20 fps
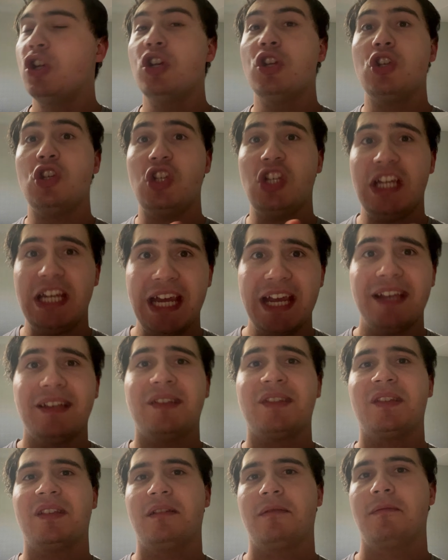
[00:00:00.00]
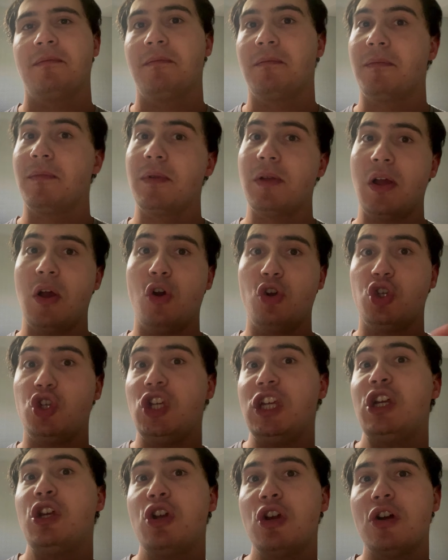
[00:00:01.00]
she is, or
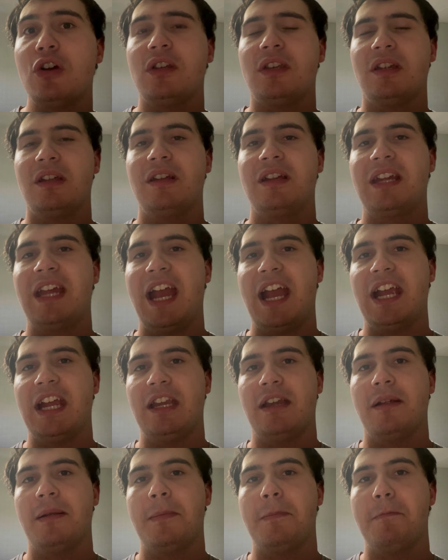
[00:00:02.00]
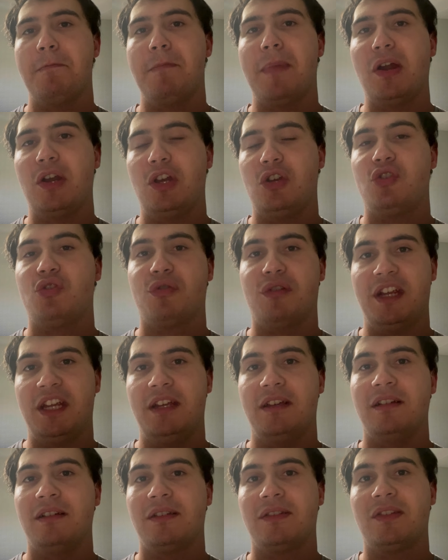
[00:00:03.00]
she could gain
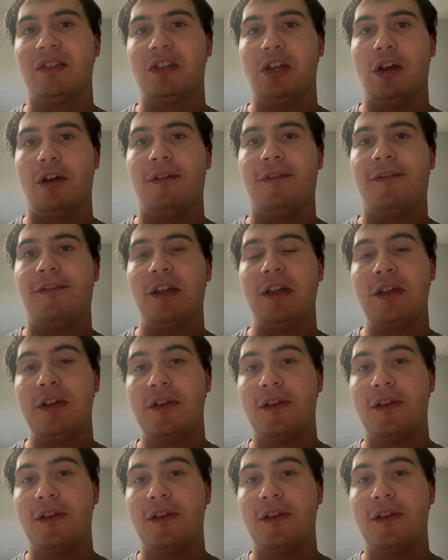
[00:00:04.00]
monetary stuff